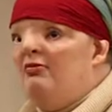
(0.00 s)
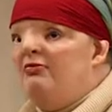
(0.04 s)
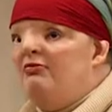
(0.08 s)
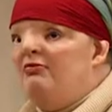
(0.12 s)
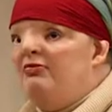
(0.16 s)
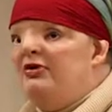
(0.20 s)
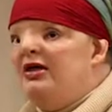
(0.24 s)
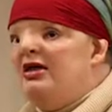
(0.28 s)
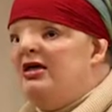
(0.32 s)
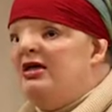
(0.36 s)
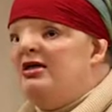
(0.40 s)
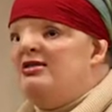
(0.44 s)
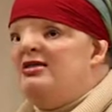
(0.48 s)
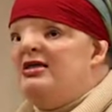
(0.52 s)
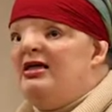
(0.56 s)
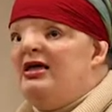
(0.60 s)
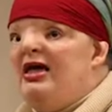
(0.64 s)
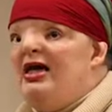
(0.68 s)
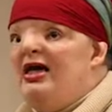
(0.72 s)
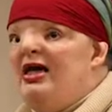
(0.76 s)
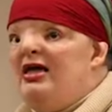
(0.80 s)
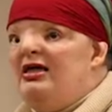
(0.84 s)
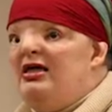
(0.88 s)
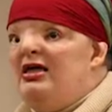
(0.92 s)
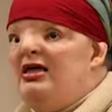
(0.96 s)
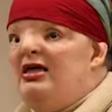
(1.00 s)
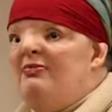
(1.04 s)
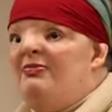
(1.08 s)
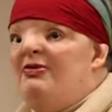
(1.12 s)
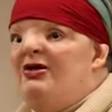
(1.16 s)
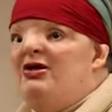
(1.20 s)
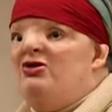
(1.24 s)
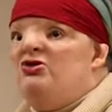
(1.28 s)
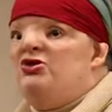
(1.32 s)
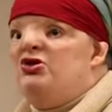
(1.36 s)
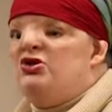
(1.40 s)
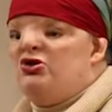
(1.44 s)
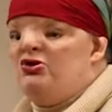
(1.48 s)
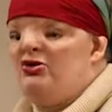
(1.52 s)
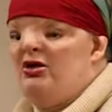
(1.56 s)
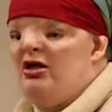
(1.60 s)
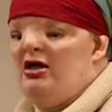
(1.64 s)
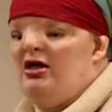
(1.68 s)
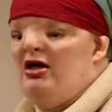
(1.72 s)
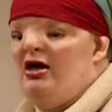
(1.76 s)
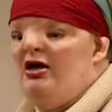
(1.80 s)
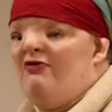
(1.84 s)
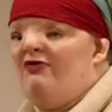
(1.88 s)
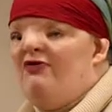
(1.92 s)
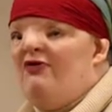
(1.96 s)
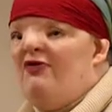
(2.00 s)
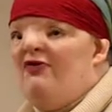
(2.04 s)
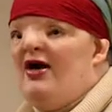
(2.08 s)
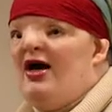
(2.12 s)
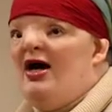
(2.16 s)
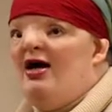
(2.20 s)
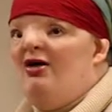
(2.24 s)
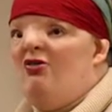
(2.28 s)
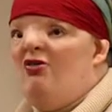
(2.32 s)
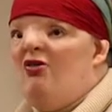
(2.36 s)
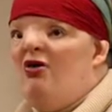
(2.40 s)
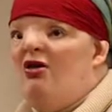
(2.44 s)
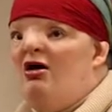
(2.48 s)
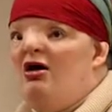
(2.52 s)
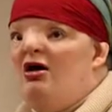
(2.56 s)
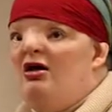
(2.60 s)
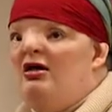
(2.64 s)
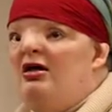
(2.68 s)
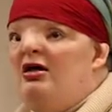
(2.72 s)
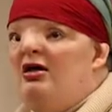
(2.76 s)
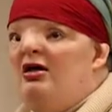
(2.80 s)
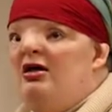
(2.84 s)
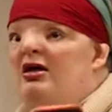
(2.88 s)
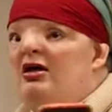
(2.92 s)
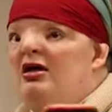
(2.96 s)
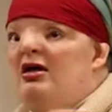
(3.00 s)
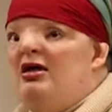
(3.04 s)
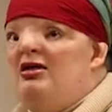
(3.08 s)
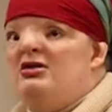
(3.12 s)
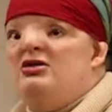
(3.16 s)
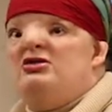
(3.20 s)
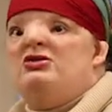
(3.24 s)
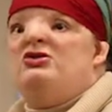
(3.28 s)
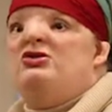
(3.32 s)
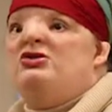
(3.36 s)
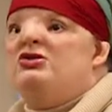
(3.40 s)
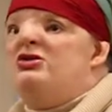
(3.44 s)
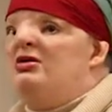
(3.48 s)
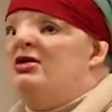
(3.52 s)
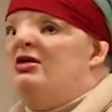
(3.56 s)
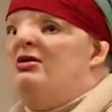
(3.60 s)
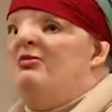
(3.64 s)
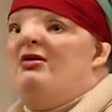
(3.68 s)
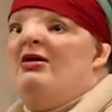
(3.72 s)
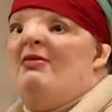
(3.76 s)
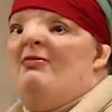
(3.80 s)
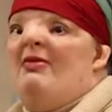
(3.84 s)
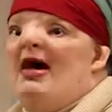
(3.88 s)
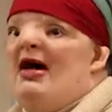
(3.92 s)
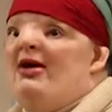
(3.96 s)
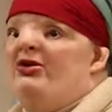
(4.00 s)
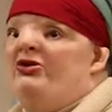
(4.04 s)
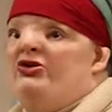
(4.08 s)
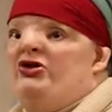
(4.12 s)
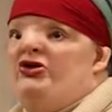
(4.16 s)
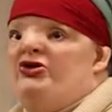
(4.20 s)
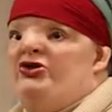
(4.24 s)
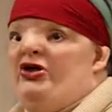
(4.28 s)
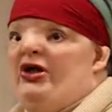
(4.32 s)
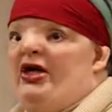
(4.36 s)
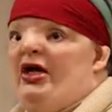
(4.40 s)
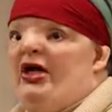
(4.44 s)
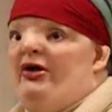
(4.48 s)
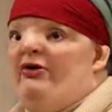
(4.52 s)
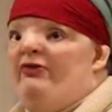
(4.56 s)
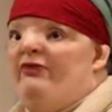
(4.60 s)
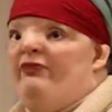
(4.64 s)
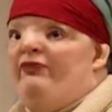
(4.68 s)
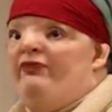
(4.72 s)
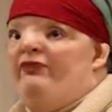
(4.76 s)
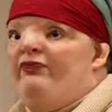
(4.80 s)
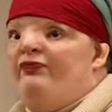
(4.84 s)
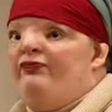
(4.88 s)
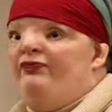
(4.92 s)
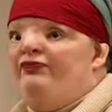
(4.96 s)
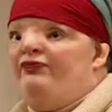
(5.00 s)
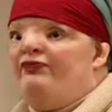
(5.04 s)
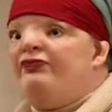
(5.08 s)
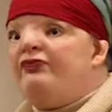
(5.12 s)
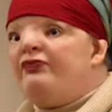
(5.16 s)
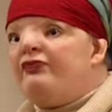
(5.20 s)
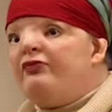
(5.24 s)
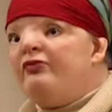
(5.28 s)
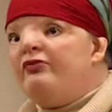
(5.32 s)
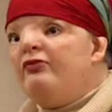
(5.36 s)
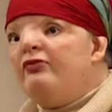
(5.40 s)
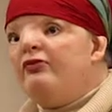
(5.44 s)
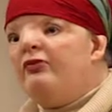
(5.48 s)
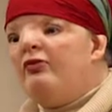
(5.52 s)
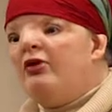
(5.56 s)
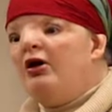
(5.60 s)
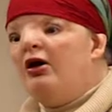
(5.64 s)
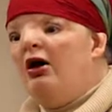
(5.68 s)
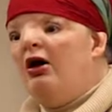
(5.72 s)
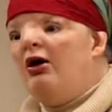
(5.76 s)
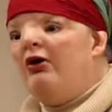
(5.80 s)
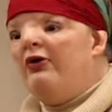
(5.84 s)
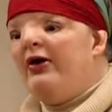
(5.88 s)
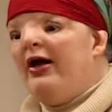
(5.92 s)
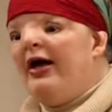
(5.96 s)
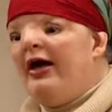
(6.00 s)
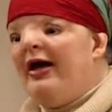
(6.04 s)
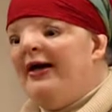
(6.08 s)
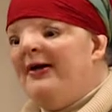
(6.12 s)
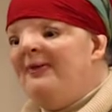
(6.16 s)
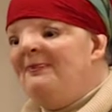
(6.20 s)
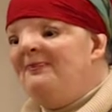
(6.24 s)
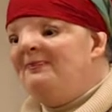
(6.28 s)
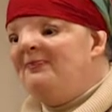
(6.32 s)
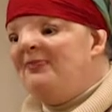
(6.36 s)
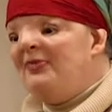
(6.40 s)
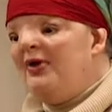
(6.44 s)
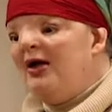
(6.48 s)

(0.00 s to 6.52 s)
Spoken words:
because again, keeping your screen on for that long is just going to be a battery drain. Okay.